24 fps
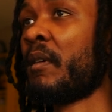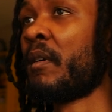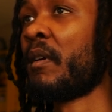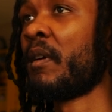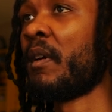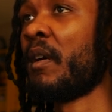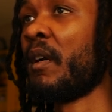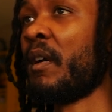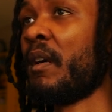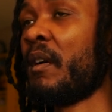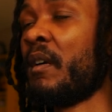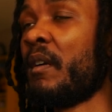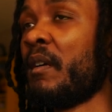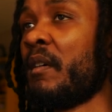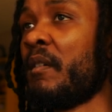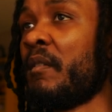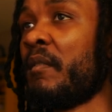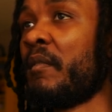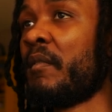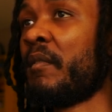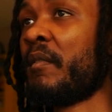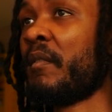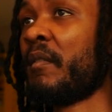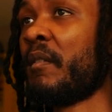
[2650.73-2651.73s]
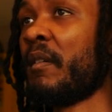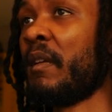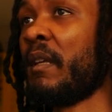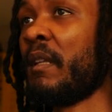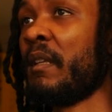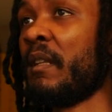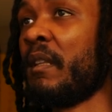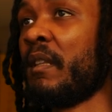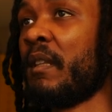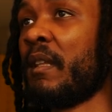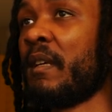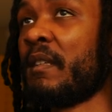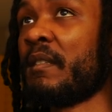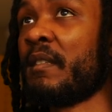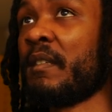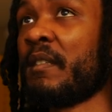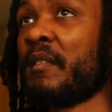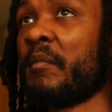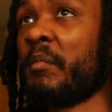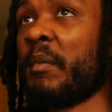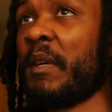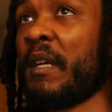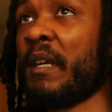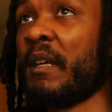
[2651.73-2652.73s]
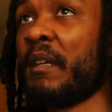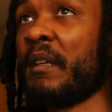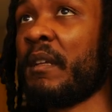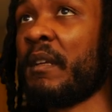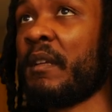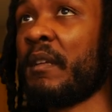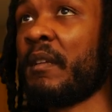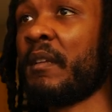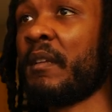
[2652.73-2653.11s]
curve, and then let's expand it.